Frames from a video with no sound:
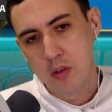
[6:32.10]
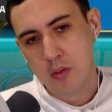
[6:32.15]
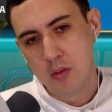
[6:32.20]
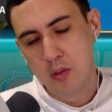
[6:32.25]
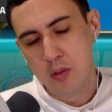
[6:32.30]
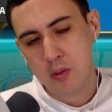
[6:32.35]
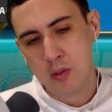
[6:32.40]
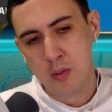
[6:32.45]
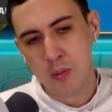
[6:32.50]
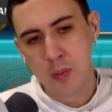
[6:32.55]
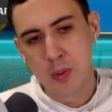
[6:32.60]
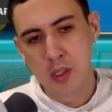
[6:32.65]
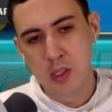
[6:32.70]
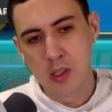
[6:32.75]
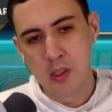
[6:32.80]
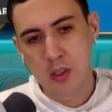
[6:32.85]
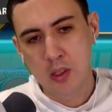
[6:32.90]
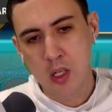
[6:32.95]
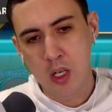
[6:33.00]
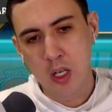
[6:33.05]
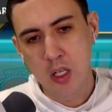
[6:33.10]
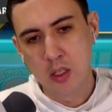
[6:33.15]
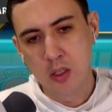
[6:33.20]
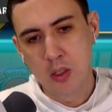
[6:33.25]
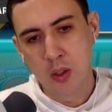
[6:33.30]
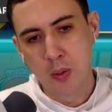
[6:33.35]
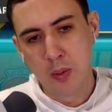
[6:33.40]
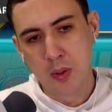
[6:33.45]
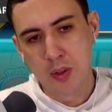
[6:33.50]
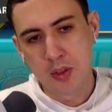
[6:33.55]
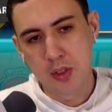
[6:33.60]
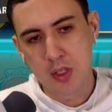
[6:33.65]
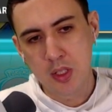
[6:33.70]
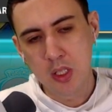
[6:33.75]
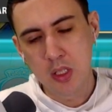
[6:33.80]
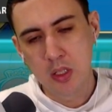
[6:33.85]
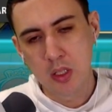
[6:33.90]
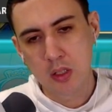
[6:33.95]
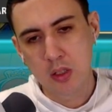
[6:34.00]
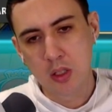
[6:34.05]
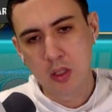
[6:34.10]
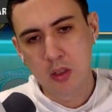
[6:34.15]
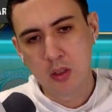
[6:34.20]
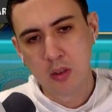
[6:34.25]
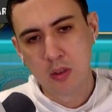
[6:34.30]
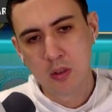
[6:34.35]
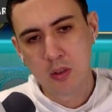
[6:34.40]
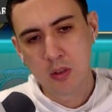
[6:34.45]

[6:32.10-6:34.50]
We're kind of low on Steelix, huh?